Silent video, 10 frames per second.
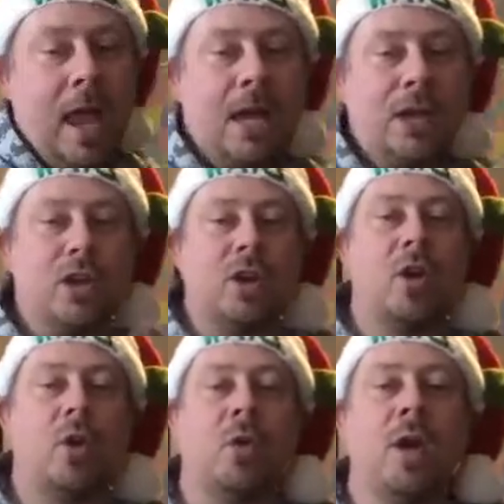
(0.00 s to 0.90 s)
As you
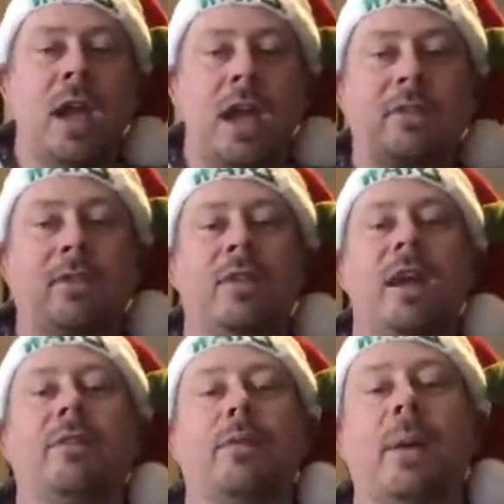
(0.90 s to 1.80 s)
know, if you've
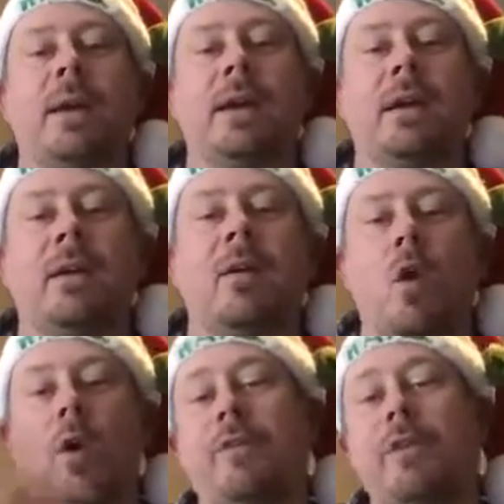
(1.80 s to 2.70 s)
ever been here
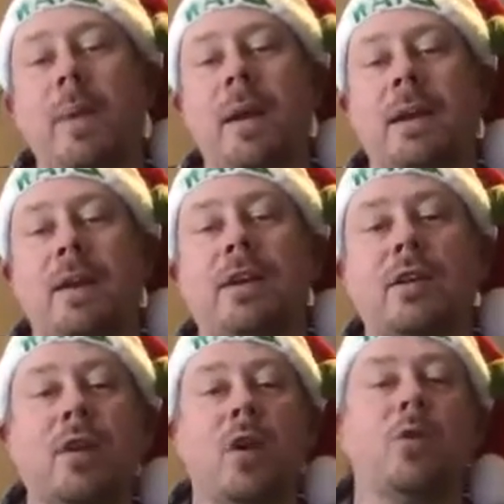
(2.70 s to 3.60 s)
or if you've been here, you
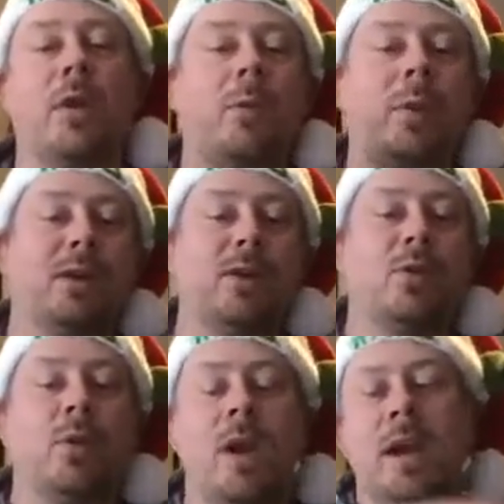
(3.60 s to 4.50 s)
know that we
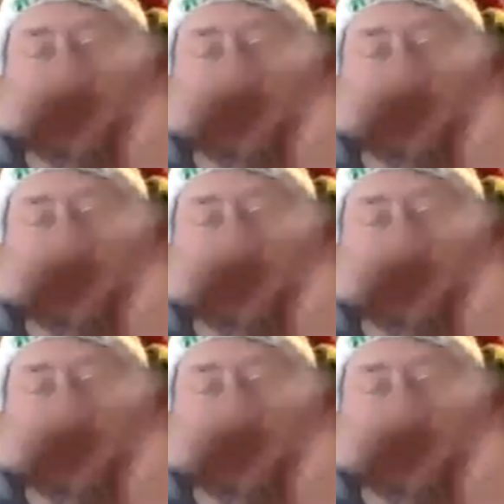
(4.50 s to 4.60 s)
do